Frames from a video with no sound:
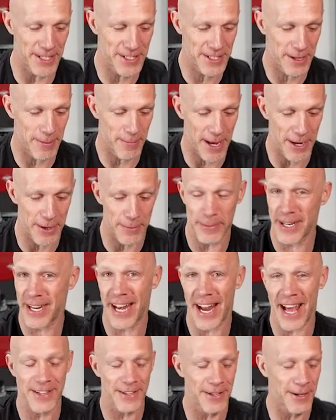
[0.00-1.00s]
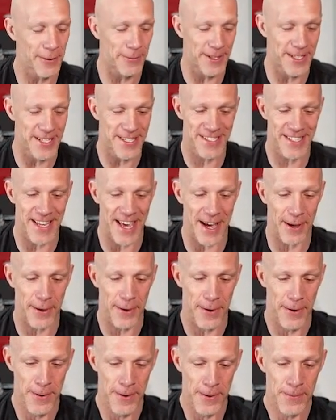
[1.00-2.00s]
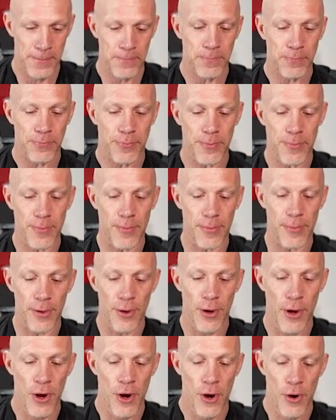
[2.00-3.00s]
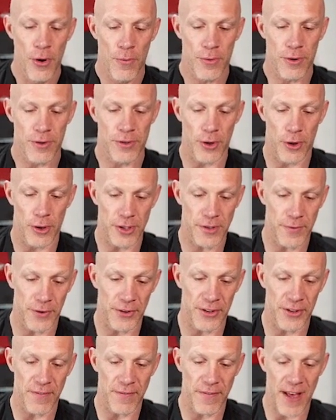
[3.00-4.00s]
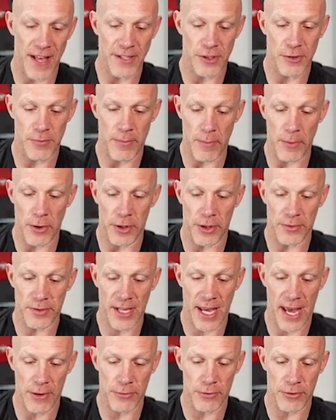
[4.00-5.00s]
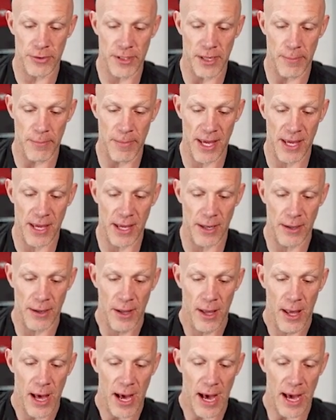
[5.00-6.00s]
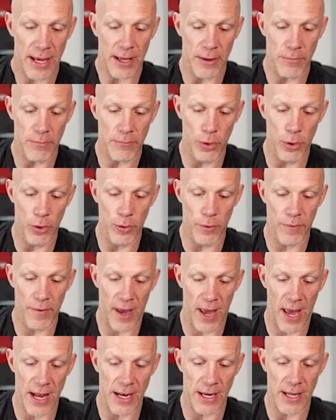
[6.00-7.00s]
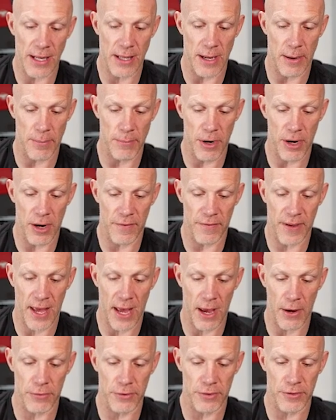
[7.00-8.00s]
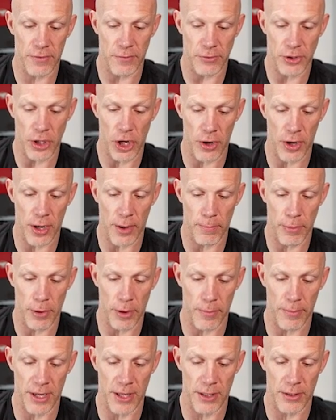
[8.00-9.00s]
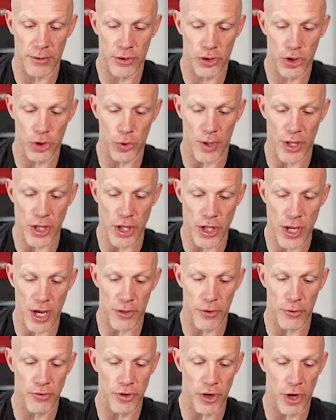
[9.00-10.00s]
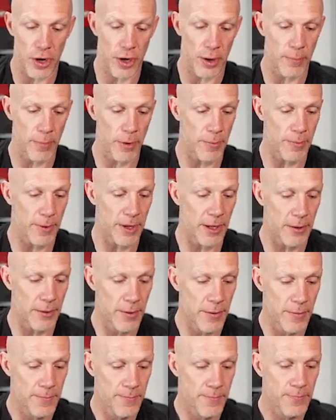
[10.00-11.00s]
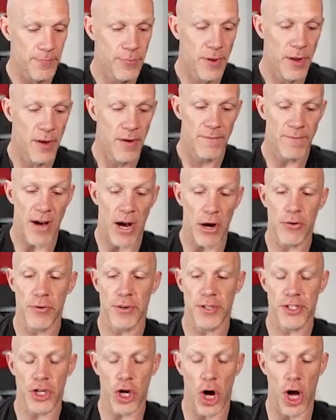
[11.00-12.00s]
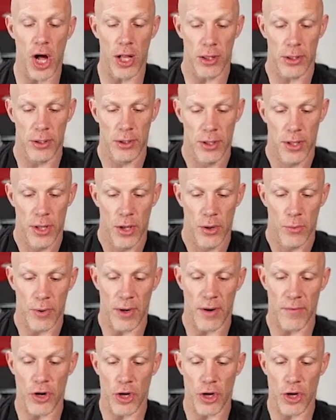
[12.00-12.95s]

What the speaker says: commander, but it had to go in this deck. Resourceful Defense. Remember all those counters I'm making? I can move any number of counters from target permanent to another target permanent. Valkyrie's Call. Whenever a